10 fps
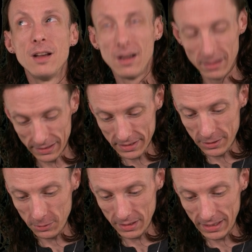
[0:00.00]
Let's
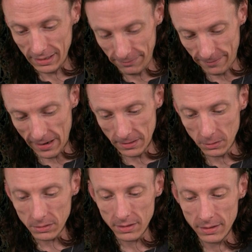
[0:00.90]
do the
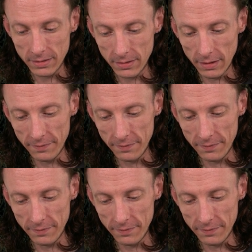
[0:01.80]
final of